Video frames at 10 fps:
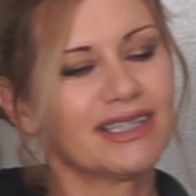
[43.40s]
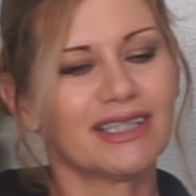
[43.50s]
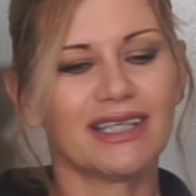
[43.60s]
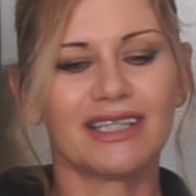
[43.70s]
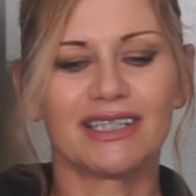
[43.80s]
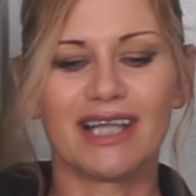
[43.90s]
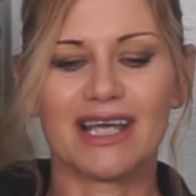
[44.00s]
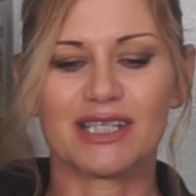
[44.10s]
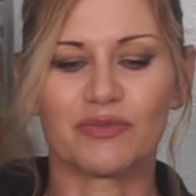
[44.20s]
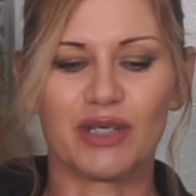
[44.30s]
in the
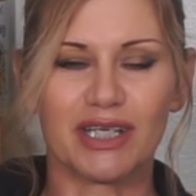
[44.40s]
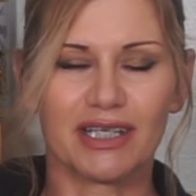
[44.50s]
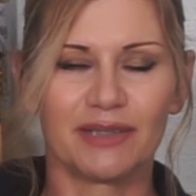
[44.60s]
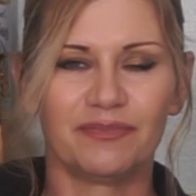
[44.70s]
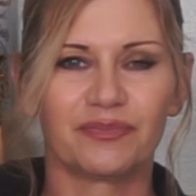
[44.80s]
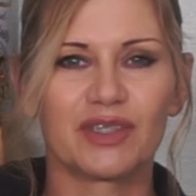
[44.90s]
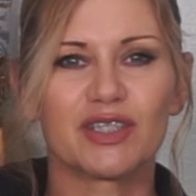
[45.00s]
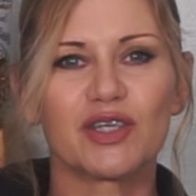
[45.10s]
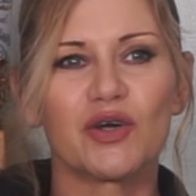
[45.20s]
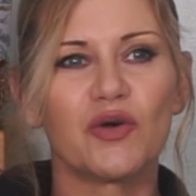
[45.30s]
last week.
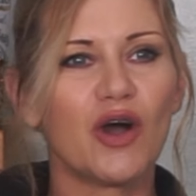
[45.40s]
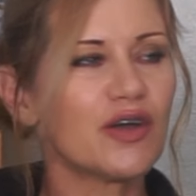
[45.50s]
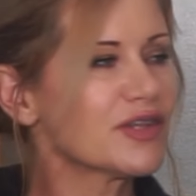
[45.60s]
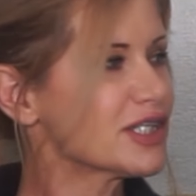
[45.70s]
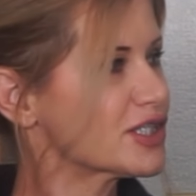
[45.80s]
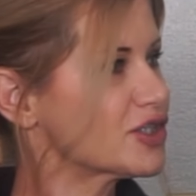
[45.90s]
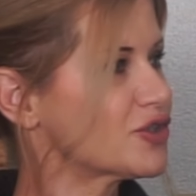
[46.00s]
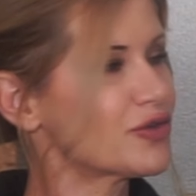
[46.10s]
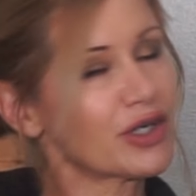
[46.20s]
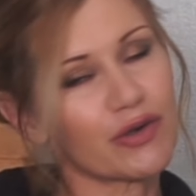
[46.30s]
So on this
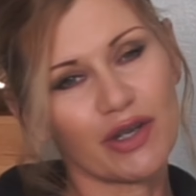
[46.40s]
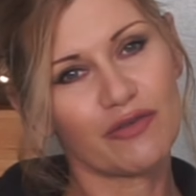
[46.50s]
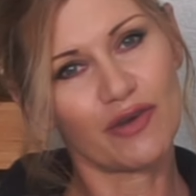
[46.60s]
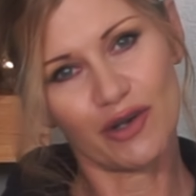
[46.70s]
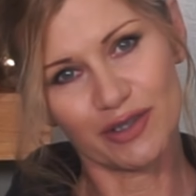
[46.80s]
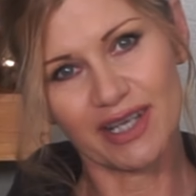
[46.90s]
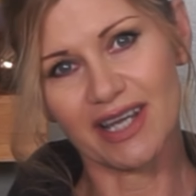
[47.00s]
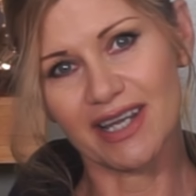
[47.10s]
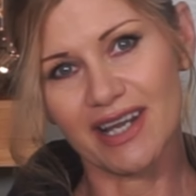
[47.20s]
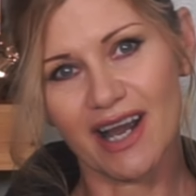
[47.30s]
dreary fall
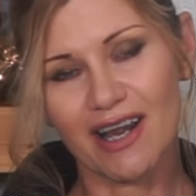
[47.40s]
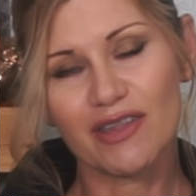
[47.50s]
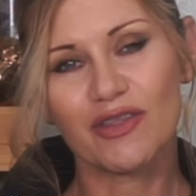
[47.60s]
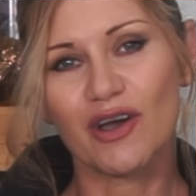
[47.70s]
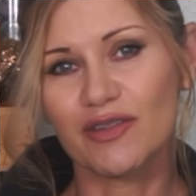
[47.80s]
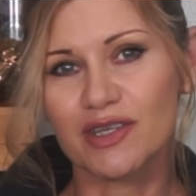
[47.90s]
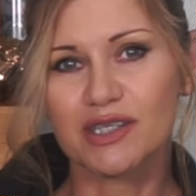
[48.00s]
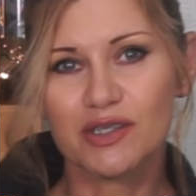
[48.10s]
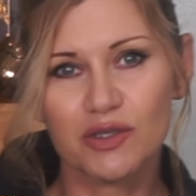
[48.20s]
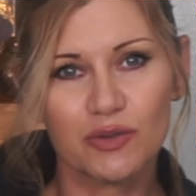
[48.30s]
day, I thought this
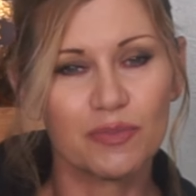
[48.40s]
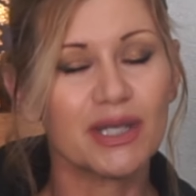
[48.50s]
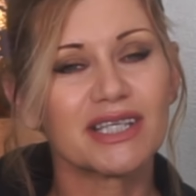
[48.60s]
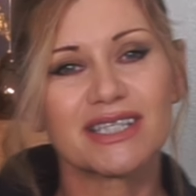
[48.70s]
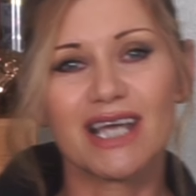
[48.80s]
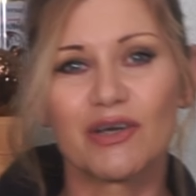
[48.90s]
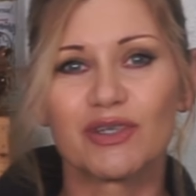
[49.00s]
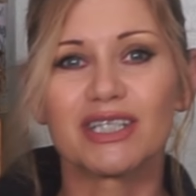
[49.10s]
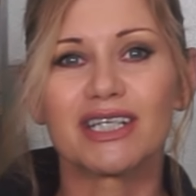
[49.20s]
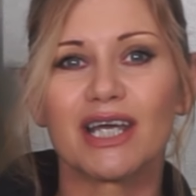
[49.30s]
soup
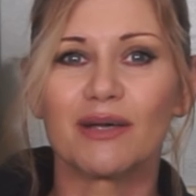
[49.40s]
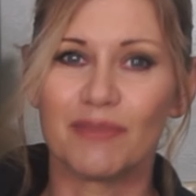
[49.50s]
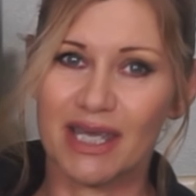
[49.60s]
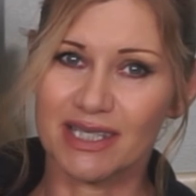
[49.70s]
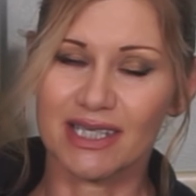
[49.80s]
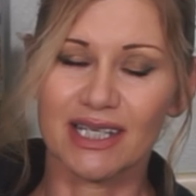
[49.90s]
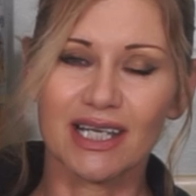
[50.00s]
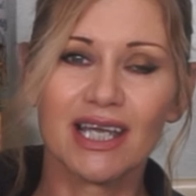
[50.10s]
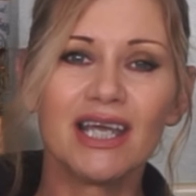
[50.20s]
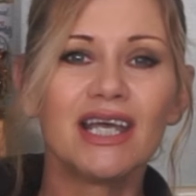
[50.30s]
sounded
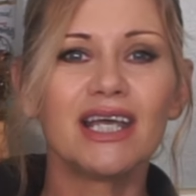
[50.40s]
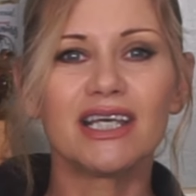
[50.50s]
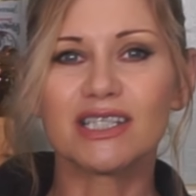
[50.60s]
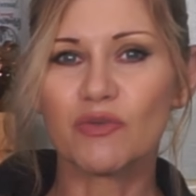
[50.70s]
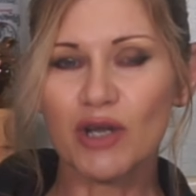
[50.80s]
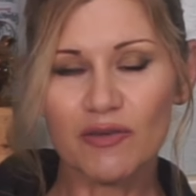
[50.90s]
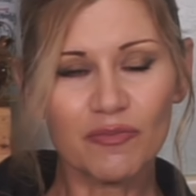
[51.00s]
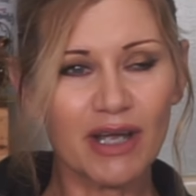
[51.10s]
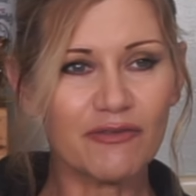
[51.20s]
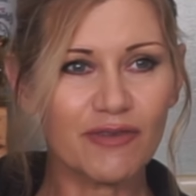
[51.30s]
amazing. It's one of
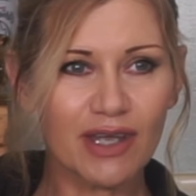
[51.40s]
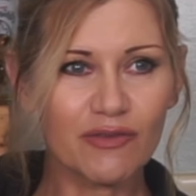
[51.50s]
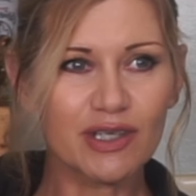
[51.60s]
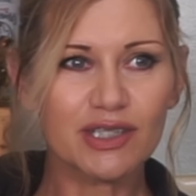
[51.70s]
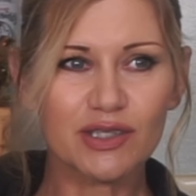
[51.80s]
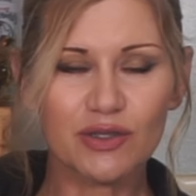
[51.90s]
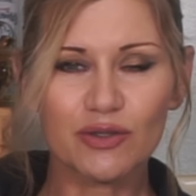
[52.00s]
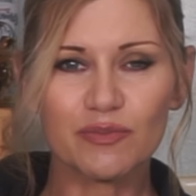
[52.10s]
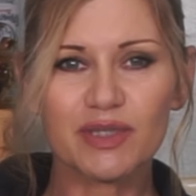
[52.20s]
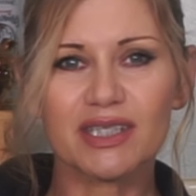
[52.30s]
my favorite
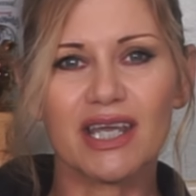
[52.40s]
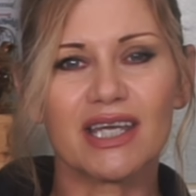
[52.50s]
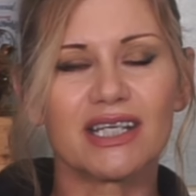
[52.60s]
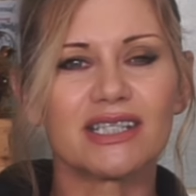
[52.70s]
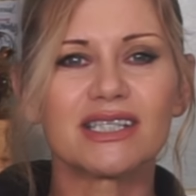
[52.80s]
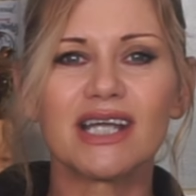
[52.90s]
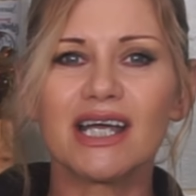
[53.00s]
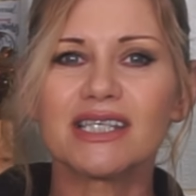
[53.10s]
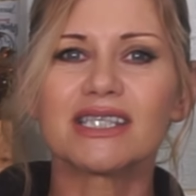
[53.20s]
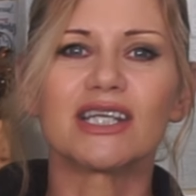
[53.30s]
soups, and it's
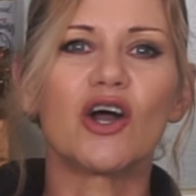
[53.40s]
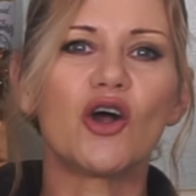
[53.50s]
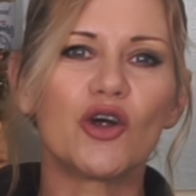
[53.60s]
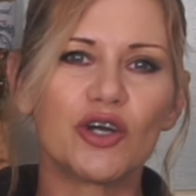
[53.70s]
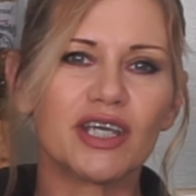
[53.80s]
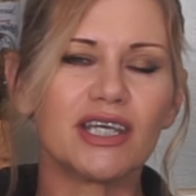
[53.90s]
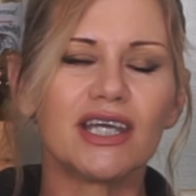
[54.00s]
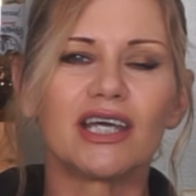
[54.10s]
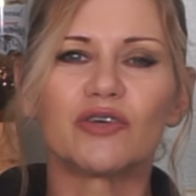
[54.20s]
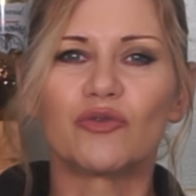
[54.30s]
nice and hearty
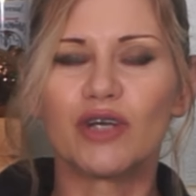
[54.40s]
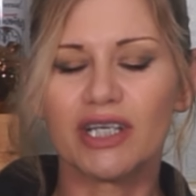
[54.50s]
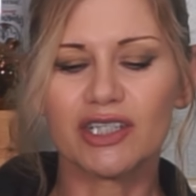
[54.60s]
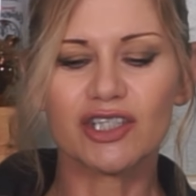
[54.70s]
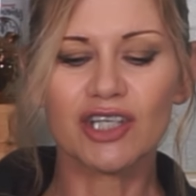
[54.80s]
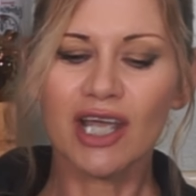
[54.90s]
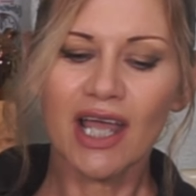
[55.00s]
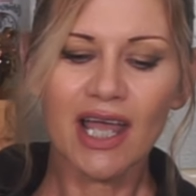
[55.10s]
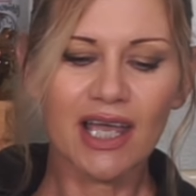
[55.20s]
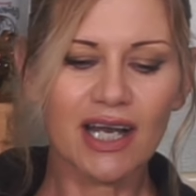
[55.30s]
and rich,
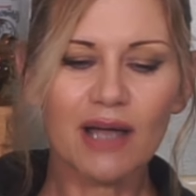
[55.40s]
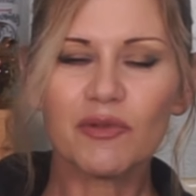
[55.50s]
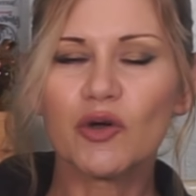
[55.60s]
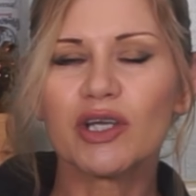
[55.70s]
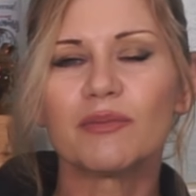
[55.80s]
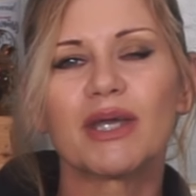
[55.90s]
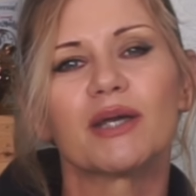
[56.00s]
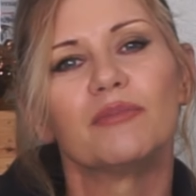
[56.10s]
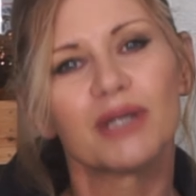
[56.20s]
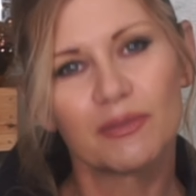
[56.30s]
and I'm going to make
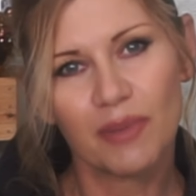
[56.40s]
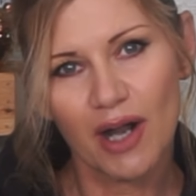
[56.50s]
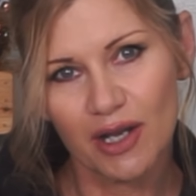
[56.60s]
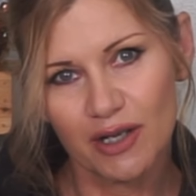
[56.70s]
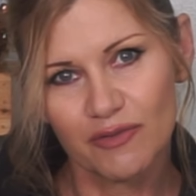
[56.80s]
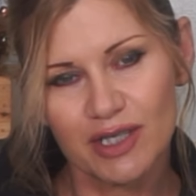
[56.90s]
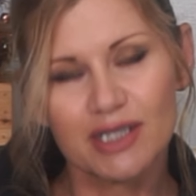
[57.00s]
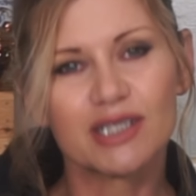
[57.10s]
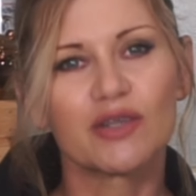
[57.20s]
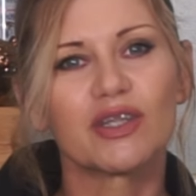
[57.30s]
a big pot of it
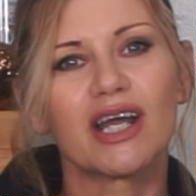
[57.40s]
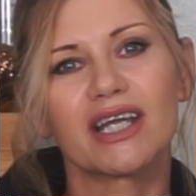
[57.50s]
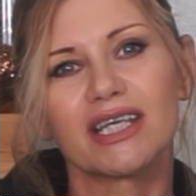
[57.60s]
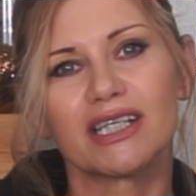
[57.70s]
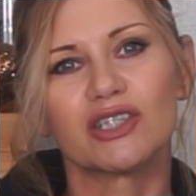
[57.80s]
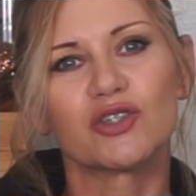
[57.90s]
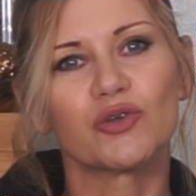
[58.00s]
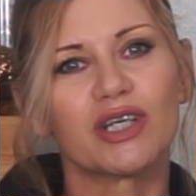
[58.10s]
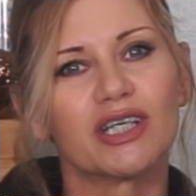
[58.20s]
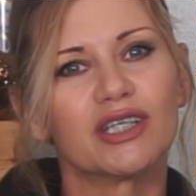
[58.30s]
so that I can
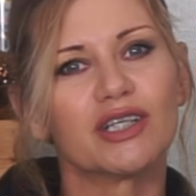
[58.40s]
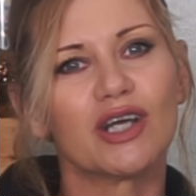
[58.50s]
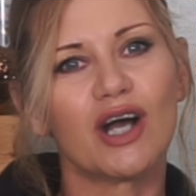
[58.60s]
enjoy it